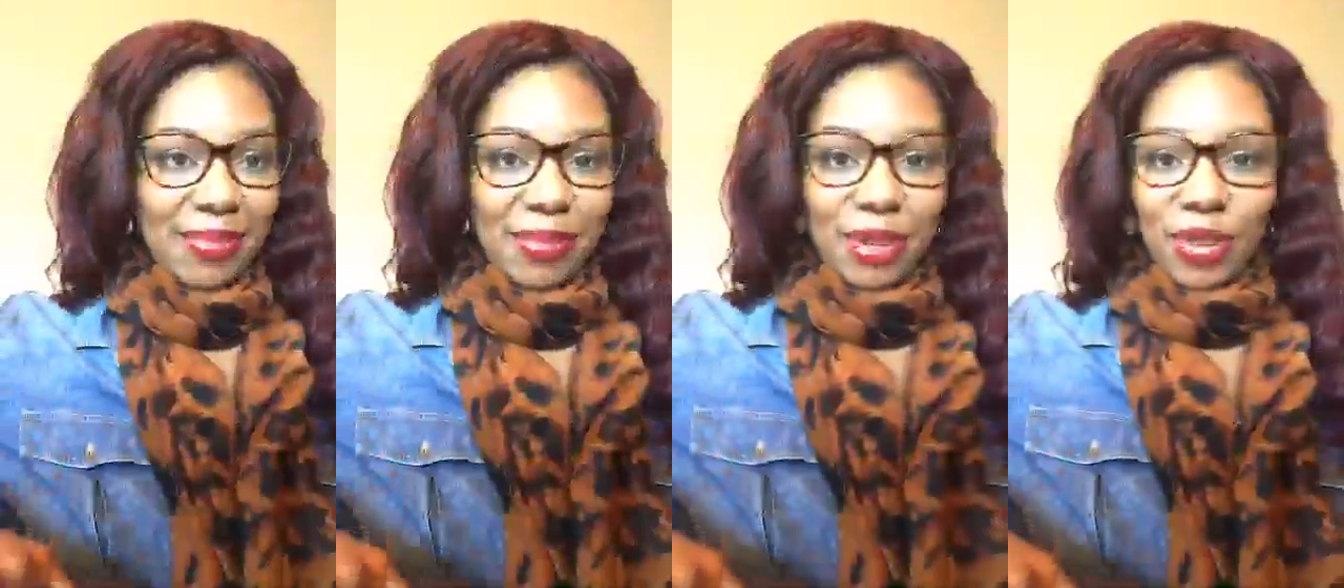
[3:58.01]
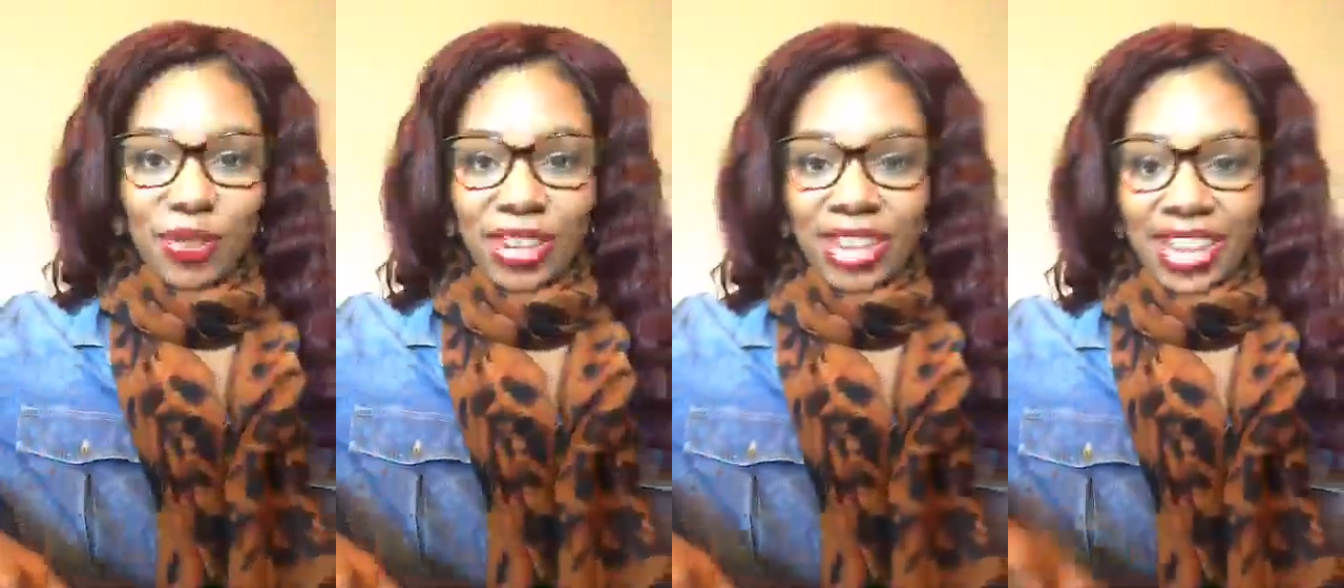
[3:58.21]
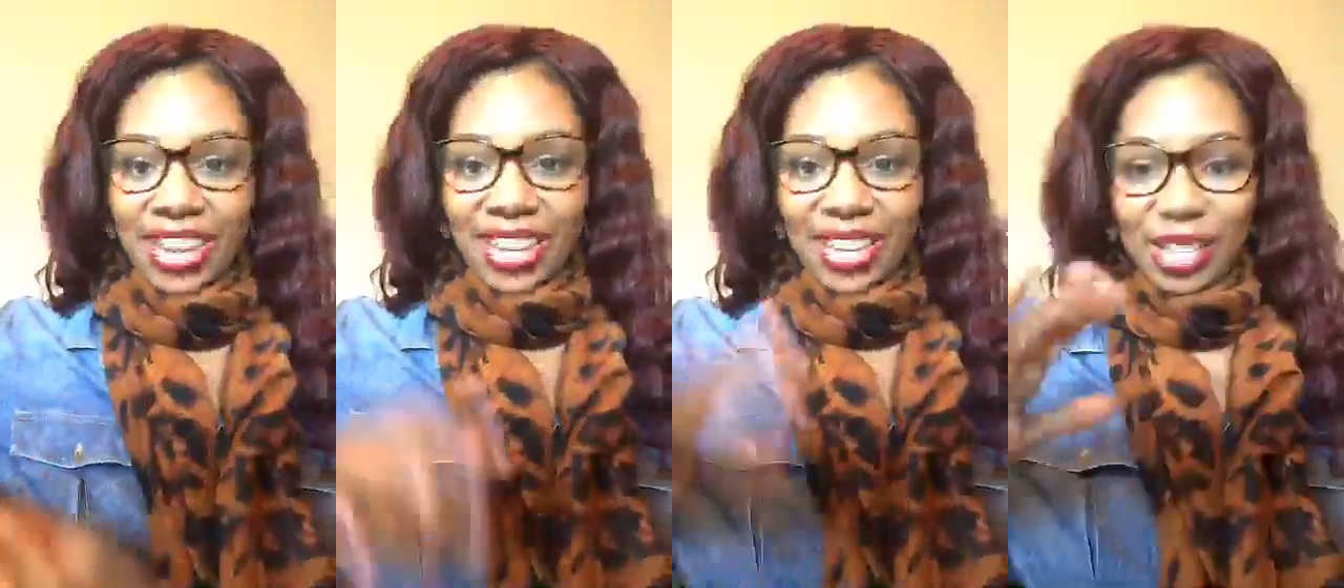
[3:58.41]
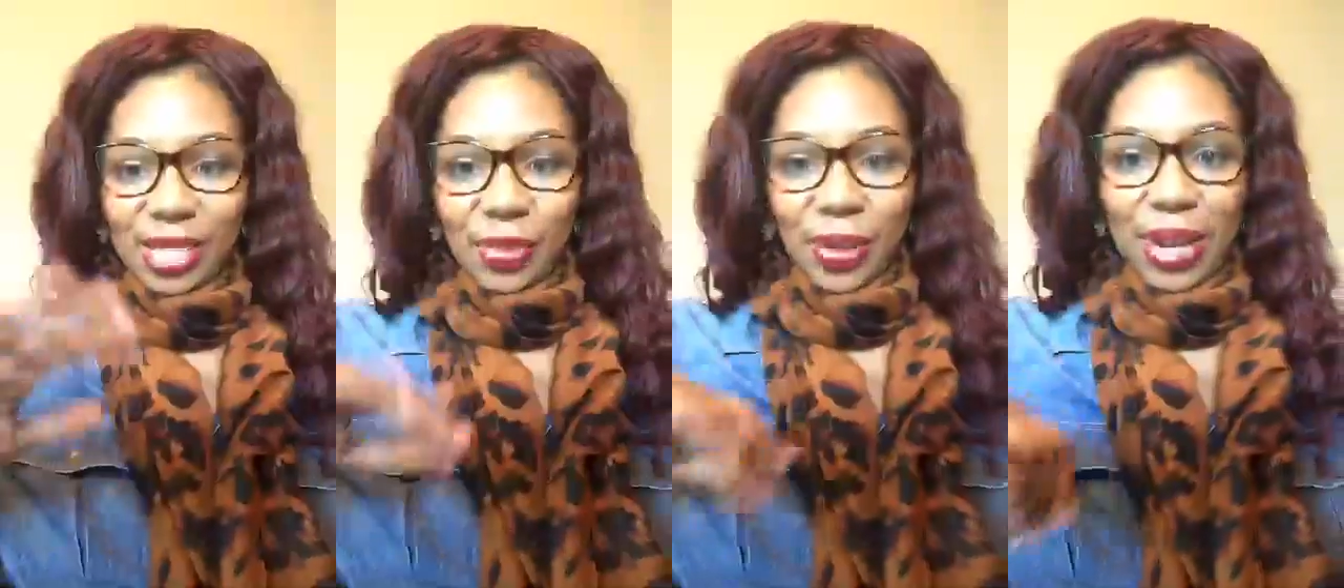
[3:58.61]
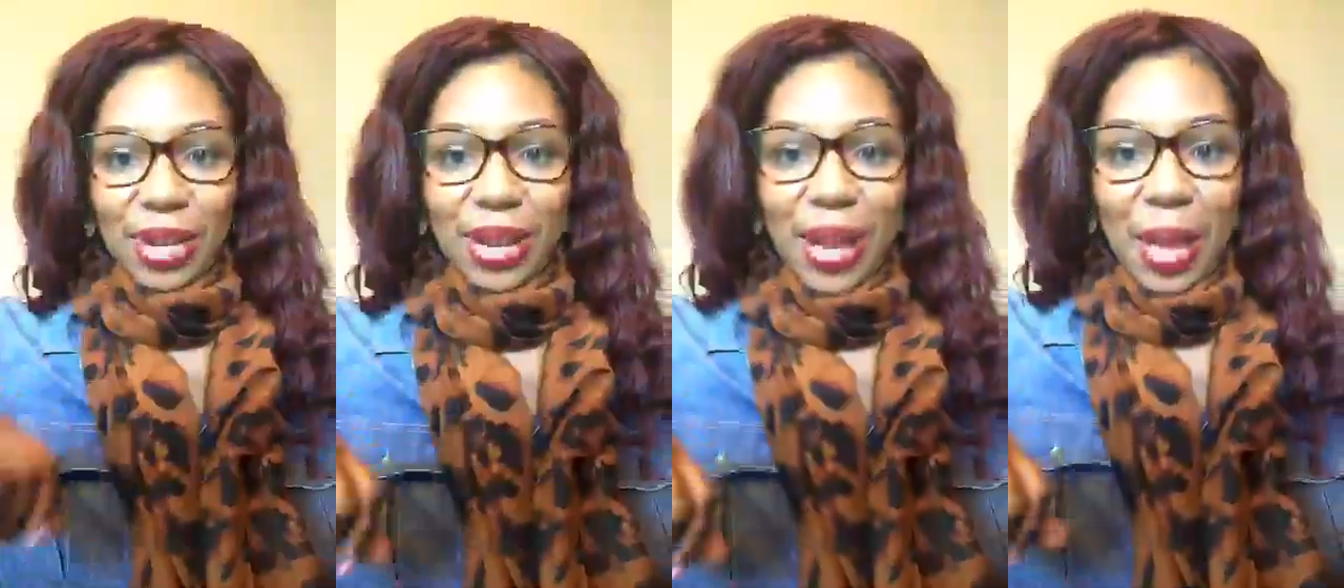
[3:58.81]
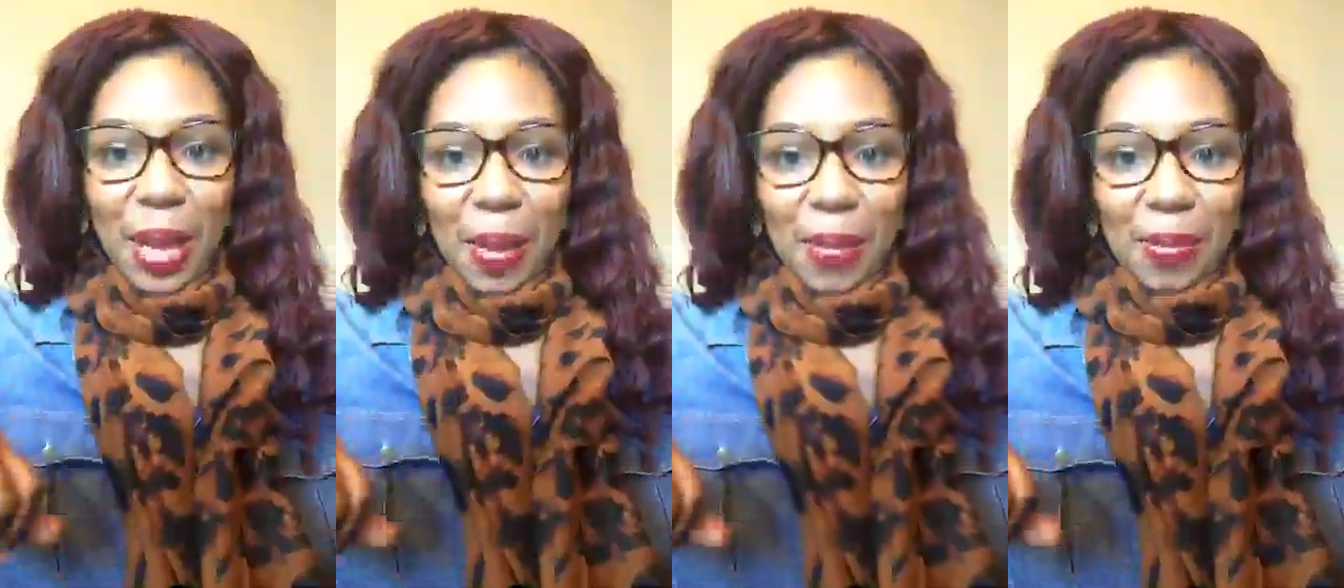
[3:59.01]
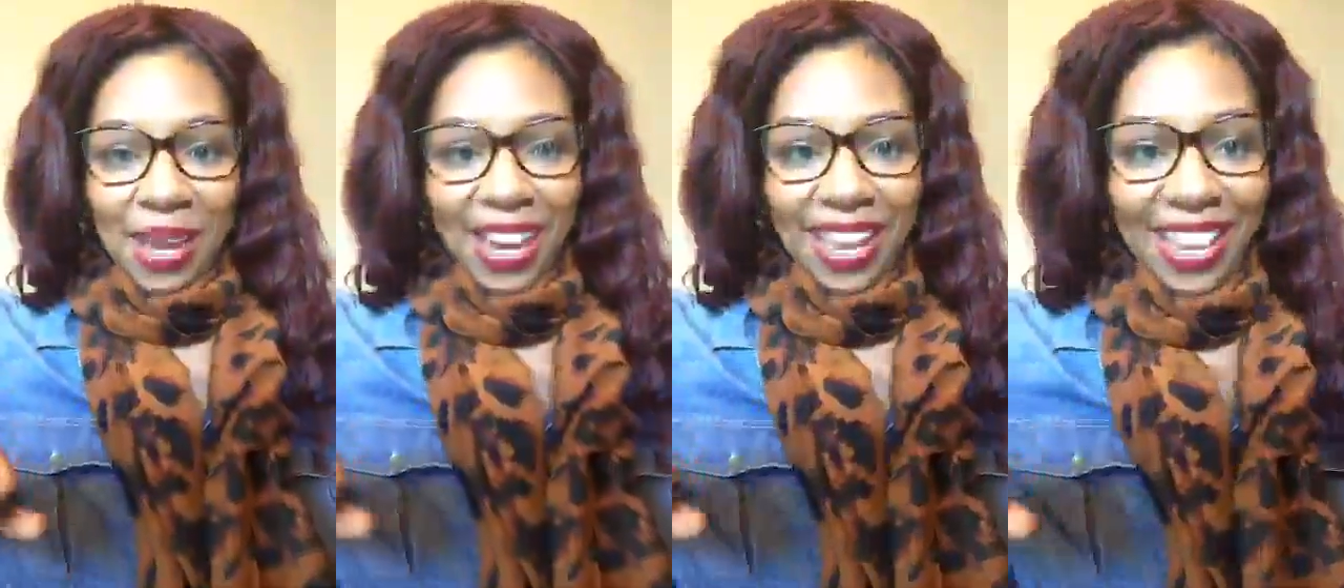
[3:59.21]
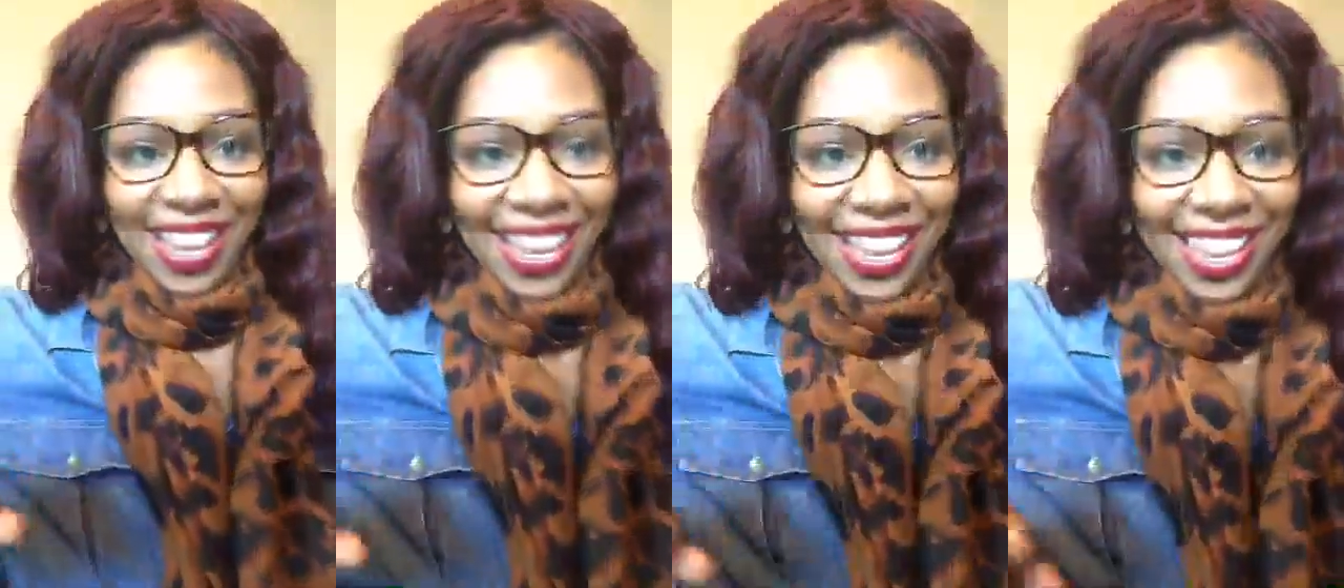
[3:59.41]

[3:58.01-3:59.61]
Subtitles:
moving and it looks weird, but,